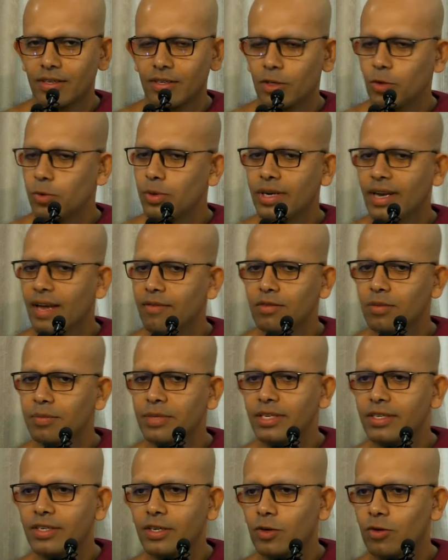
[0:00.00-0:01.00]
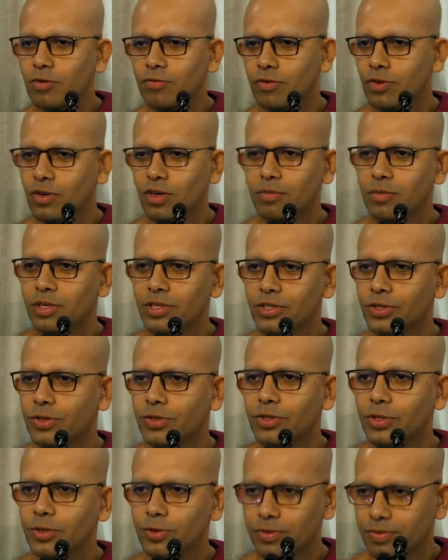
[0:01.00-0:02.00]
You will never be known for how much
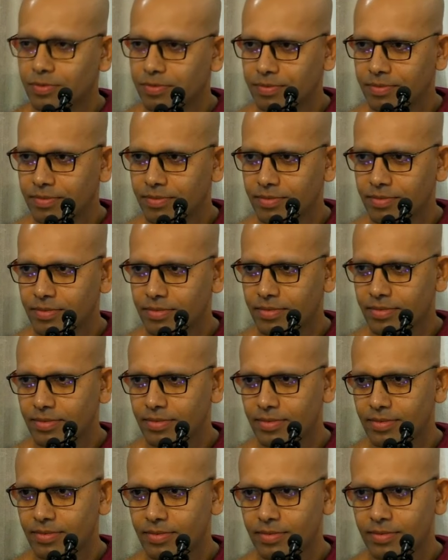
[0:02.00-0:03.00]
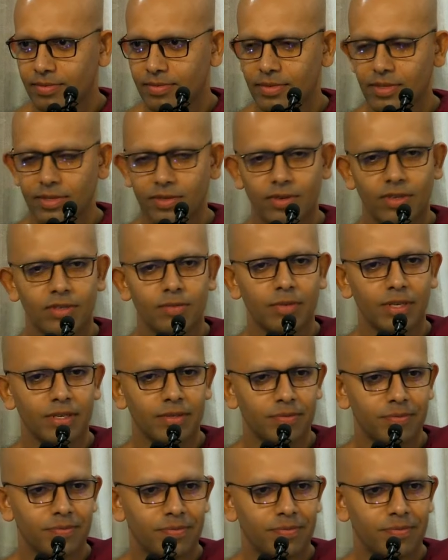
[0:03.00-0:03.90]
you knew. Trust me.